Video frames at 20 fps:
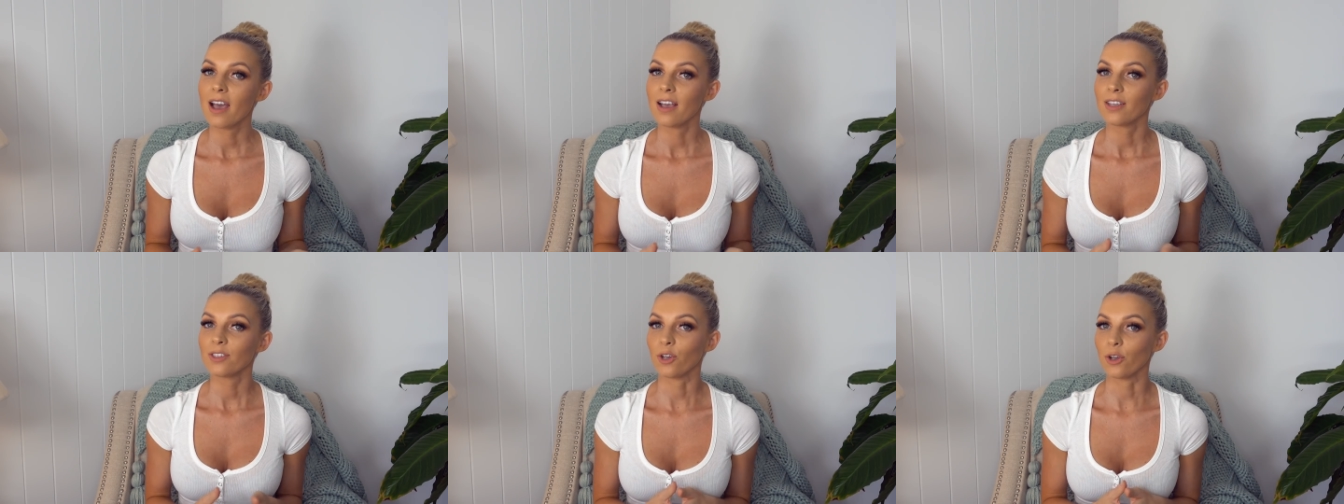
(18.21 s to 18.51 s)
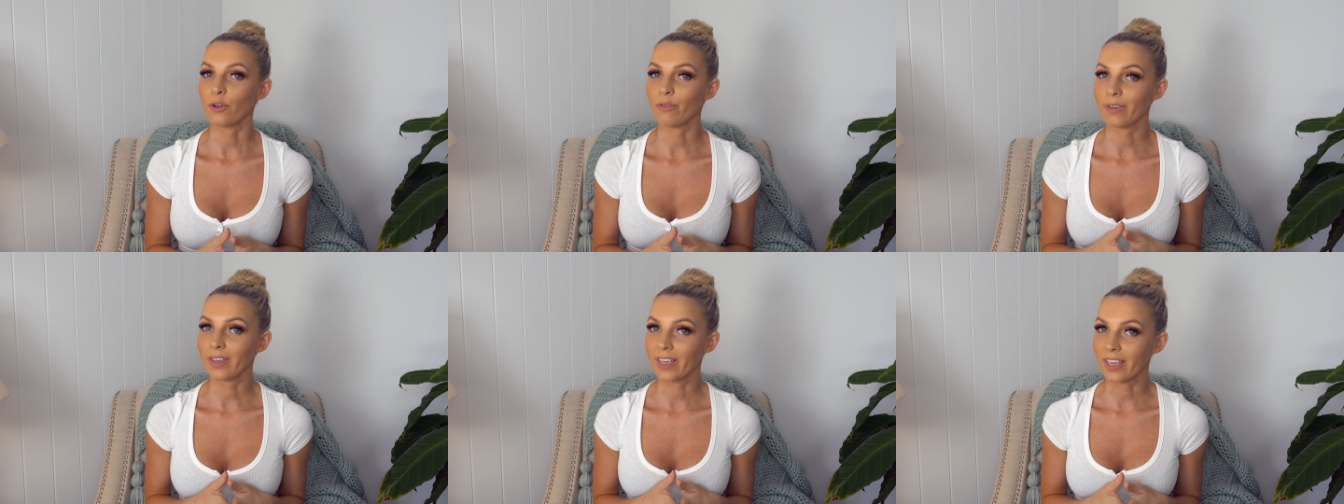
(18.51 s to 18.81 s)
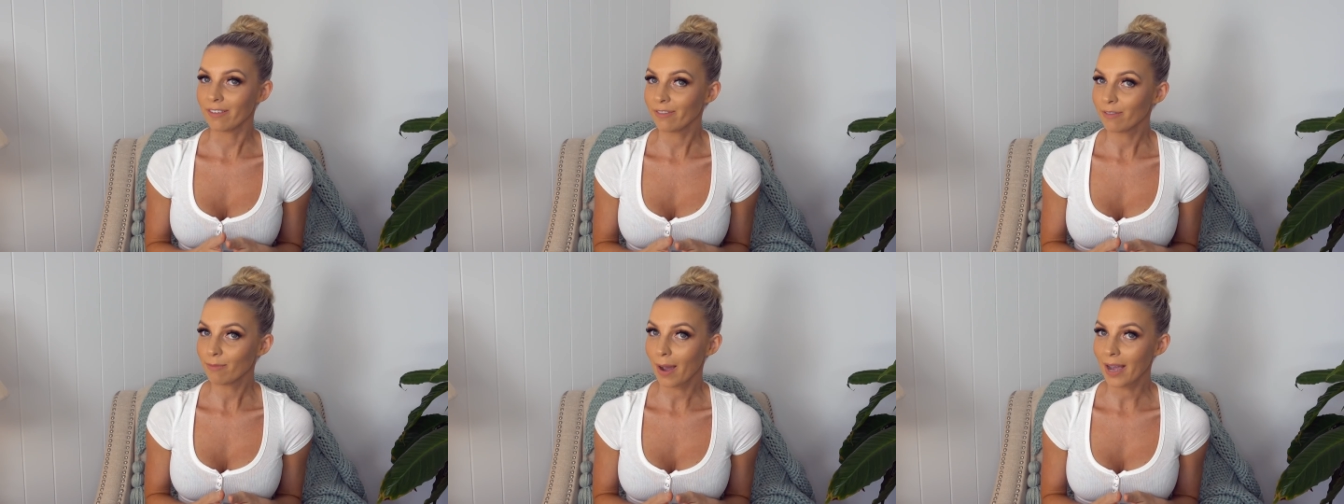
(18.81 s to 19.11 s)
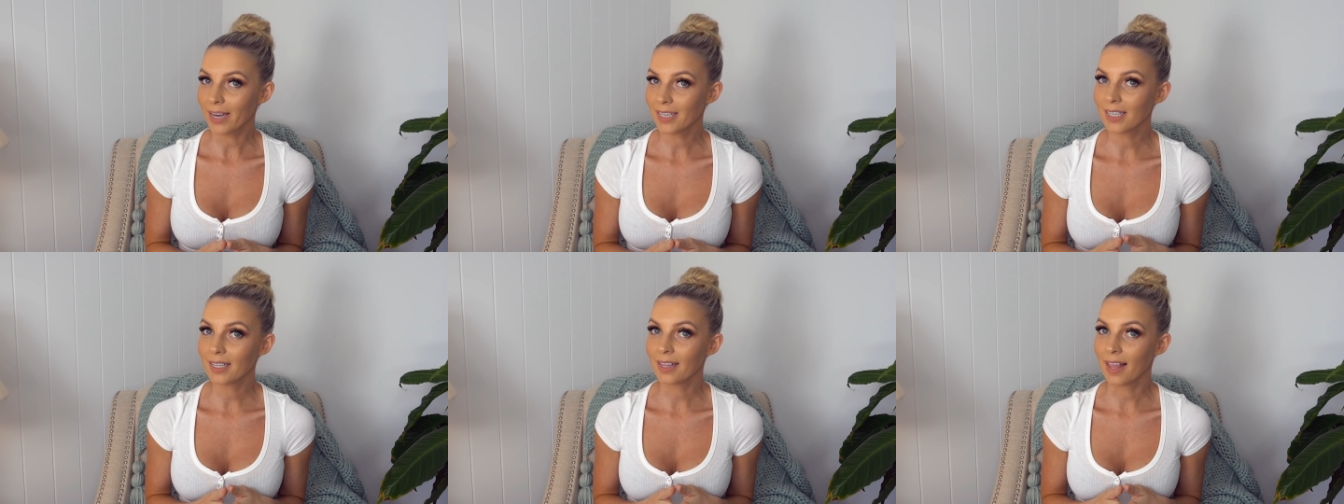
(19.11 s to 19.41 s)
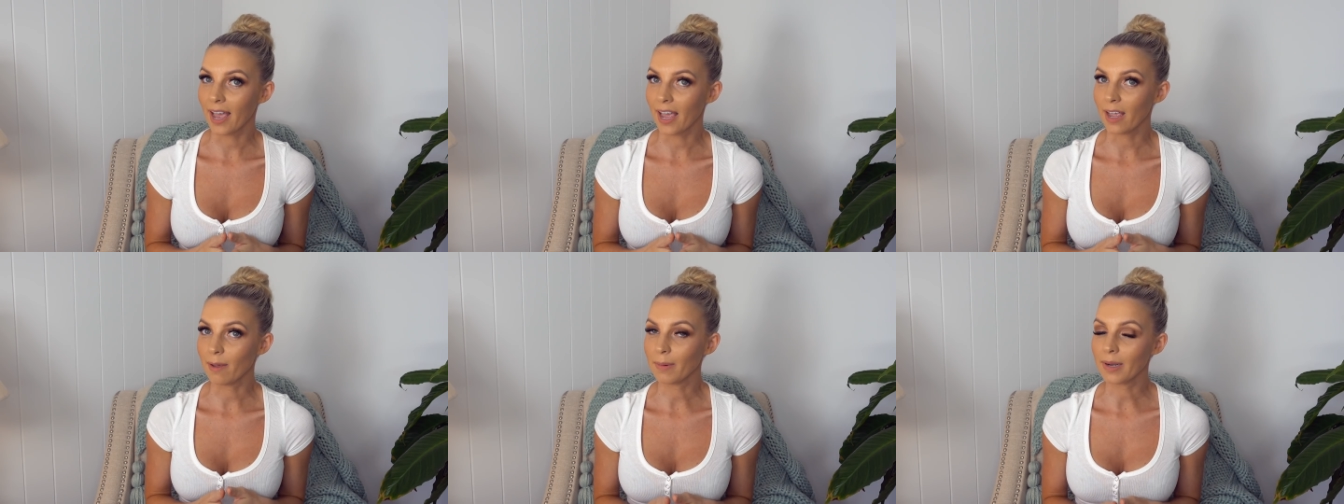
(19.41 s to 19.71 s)
so forgive my
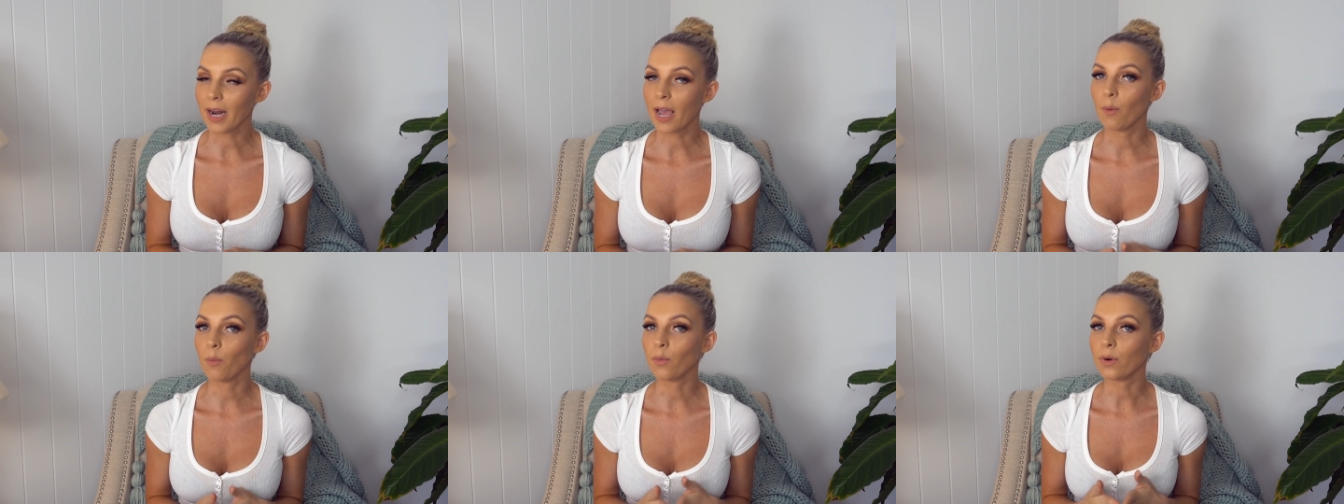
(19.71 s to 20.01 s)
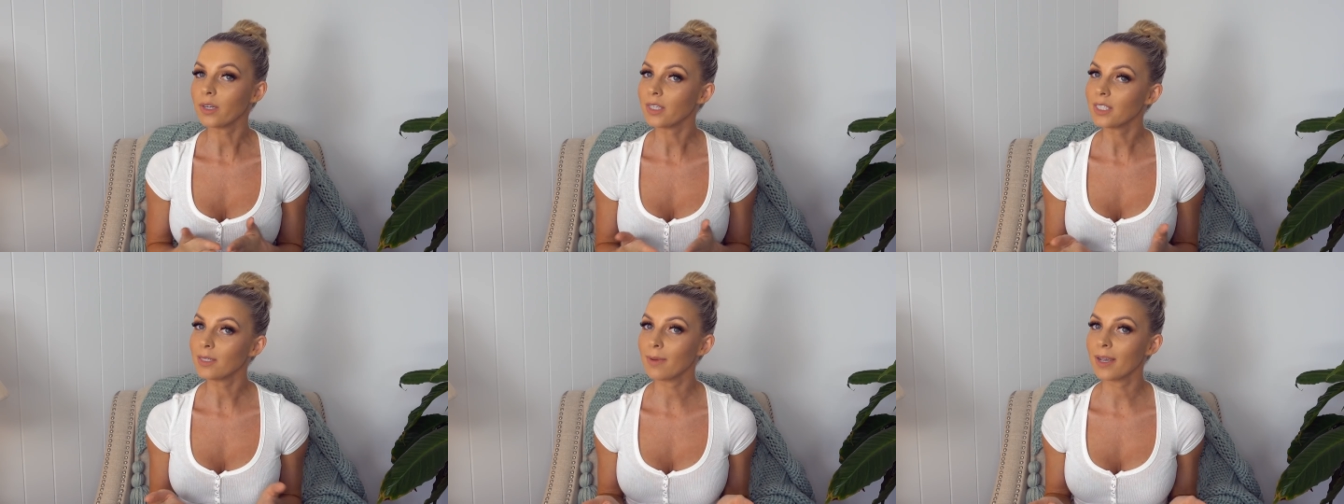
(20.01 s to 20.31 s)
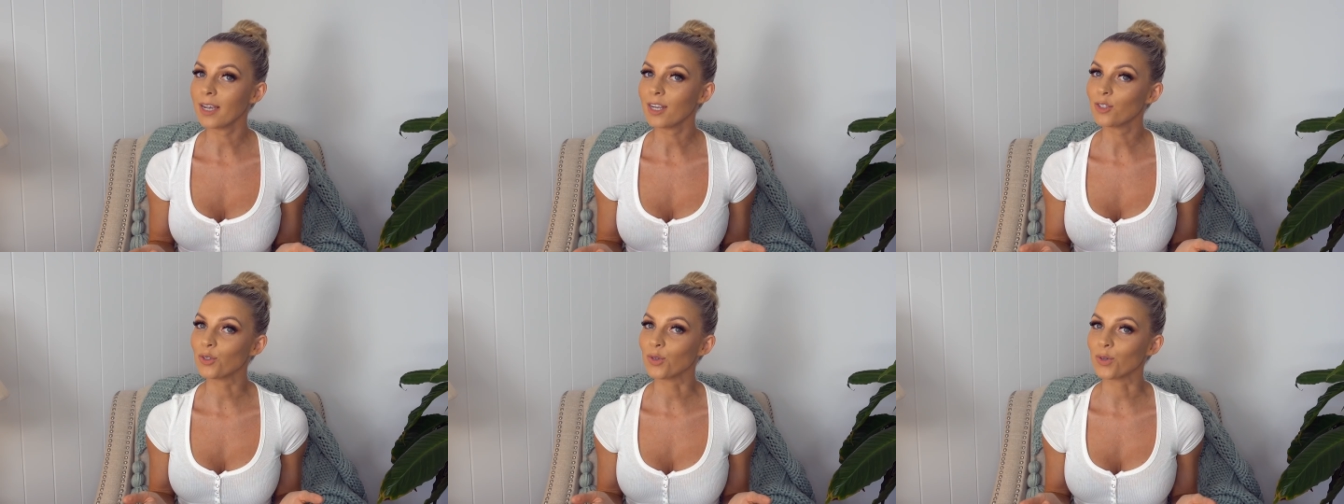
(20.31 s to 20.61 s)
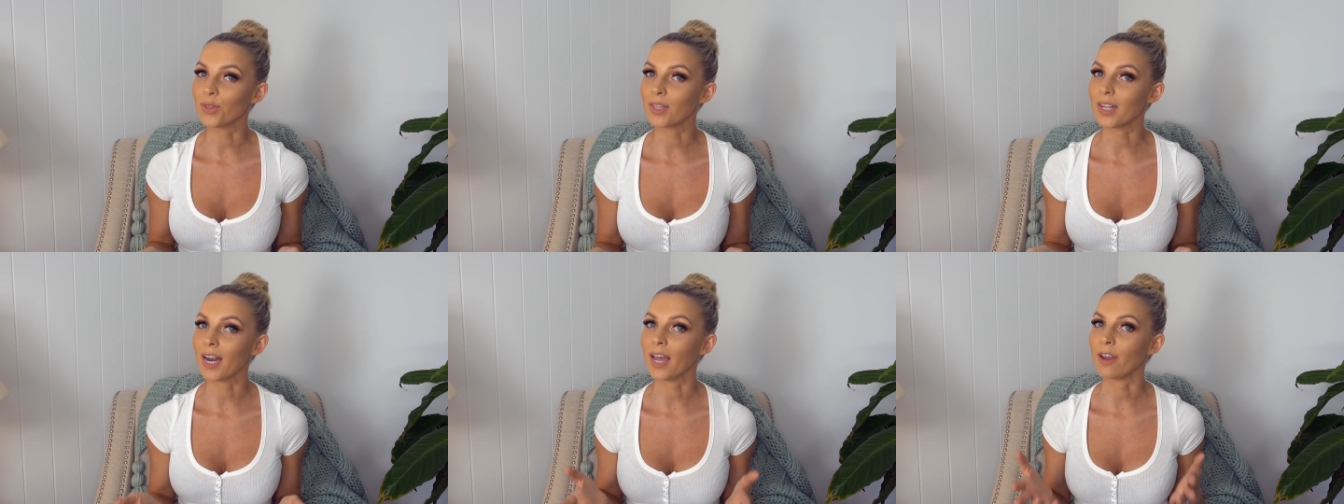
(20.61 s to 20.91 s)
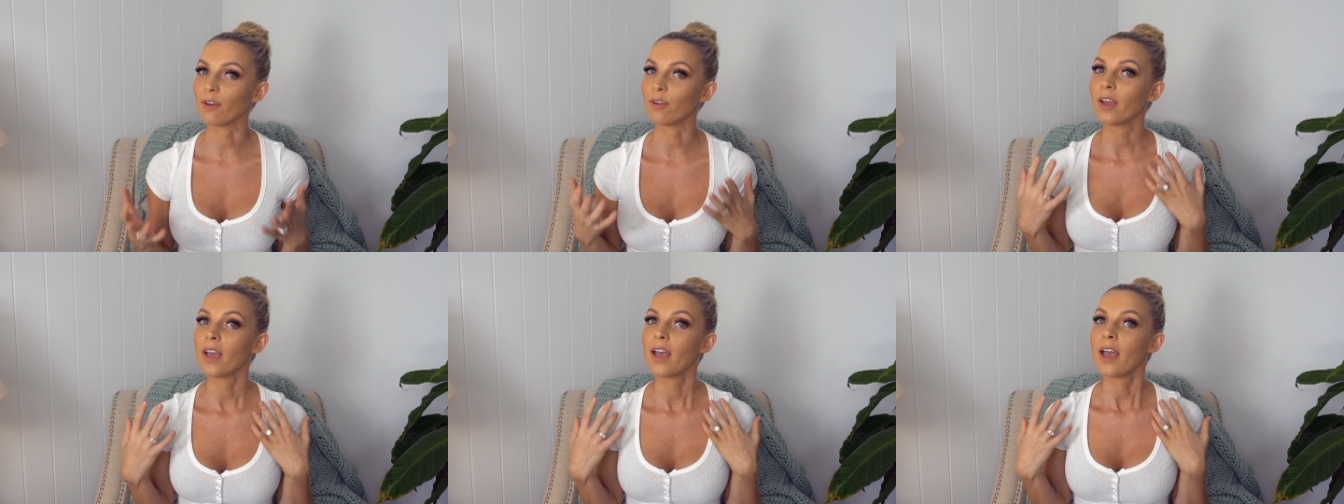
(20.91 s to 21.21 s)
delay but I wanted to make sure that
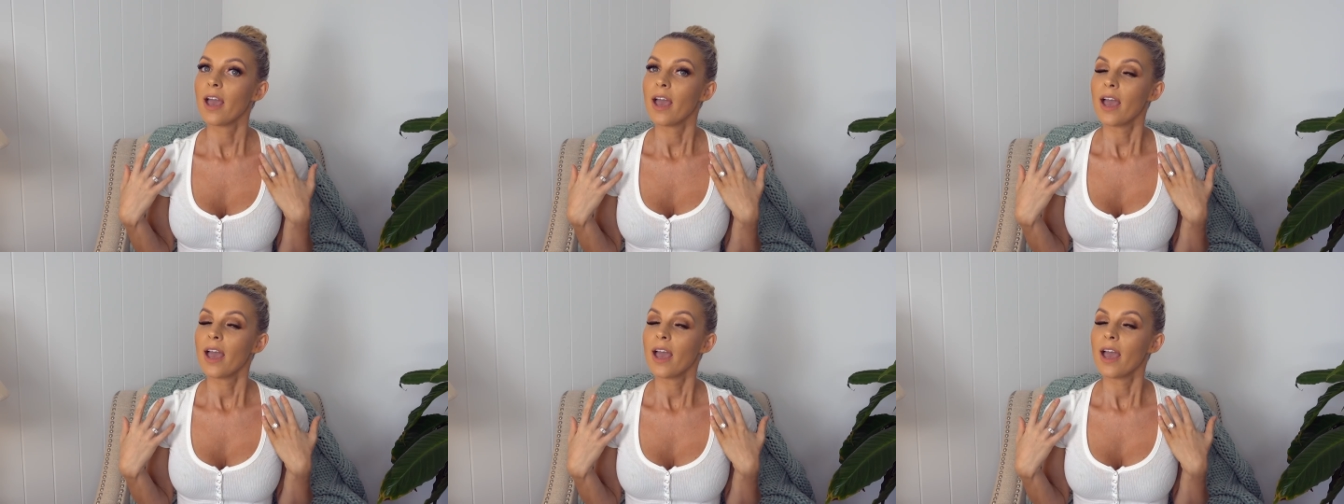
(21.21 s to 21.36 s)
I